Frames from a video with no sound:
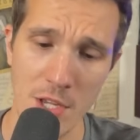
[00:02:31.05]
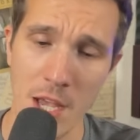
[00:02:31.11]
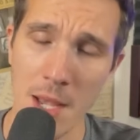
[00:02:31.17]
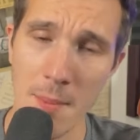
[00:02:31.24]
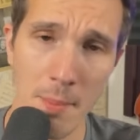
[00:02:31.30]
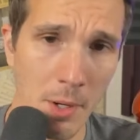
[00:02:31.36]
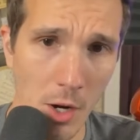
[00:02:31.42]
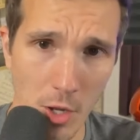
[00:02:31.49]

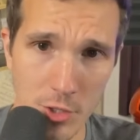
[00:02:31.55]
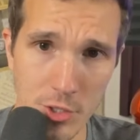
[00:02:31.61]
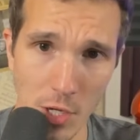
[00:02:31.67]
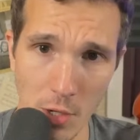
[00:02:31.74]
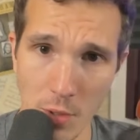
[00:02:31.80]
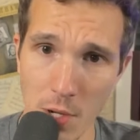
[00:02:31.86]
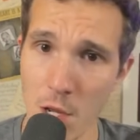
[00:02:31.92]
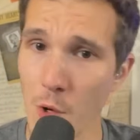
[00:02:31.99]
But also,
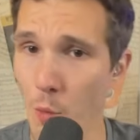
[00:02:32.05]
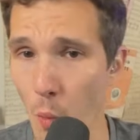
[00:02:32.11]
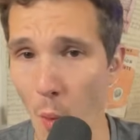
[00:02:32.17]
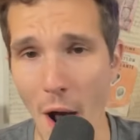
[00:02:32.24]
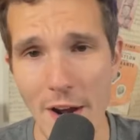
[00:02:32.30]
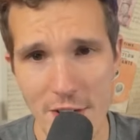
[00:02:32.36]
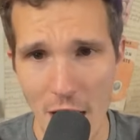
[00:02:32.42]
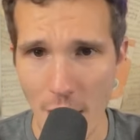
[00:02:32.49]

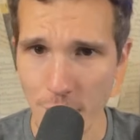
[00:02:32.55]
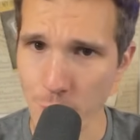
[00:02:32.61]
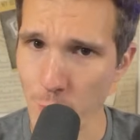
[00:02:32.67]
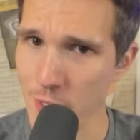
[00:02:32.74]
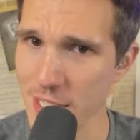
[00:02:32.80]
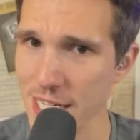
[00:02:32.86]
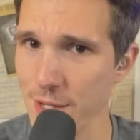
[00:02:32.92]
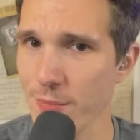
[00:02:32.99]
watch out for
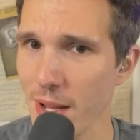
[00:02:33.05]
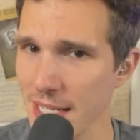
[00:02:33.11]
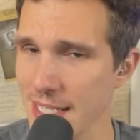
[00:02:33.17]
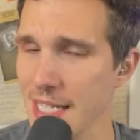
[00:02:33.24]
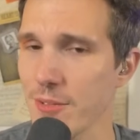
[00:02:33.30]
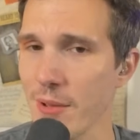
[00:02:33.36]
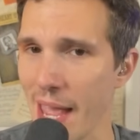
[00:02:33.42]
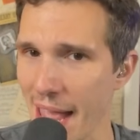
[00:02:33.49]

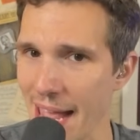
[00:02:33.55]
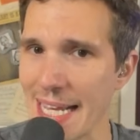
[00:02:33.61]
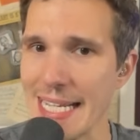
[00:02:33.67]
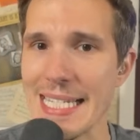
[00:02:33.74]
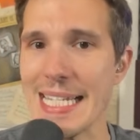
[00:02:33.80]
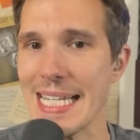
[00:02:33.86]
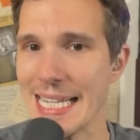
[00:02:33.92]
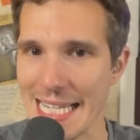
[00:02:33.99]
defensive ends
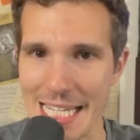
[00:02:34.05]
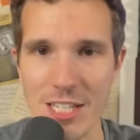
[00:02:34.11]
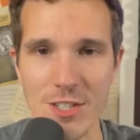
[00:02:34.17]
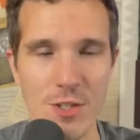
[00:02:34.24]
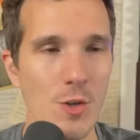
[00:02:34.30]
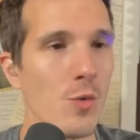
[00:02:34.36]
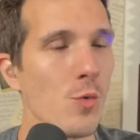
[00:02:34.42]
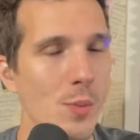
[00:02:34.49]
this
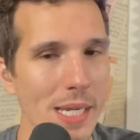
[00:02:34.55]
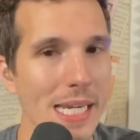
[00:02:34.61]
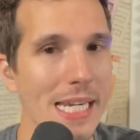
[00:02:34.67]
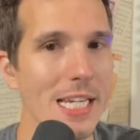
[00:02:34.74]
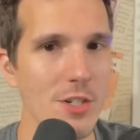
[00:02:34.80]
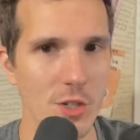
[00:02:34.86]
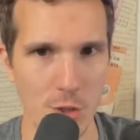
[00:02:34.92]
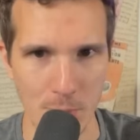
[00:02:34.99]
week,
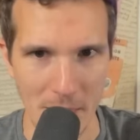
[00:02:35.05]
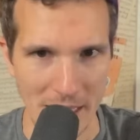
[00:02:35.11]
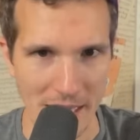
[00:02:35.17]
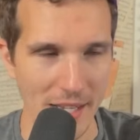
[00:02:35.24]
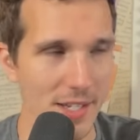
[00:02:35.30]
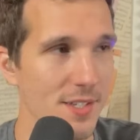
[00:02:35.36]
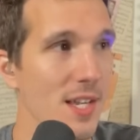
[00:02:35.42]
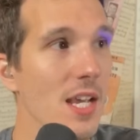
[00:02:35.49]
just
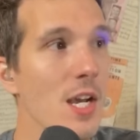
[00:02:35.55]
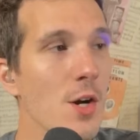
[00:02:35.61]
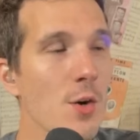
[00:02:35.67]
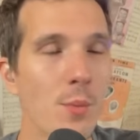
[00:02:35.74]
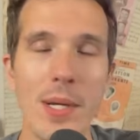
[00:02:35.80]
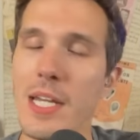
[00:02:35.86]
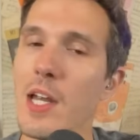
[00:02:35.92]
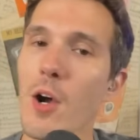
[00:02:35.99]
because
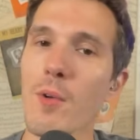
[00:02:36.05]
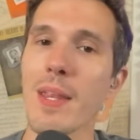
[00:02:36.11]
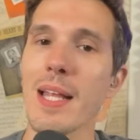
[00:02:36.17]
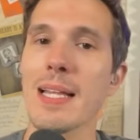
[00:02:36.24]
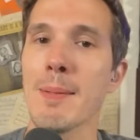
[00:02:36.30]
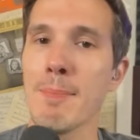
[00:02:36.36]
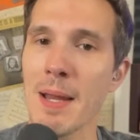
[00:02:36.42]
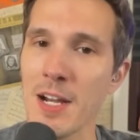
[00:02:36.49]
we know that the
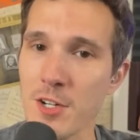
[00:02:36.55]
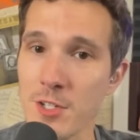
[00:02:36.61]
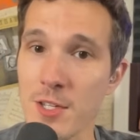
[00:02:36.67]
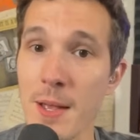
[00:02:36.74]
Bears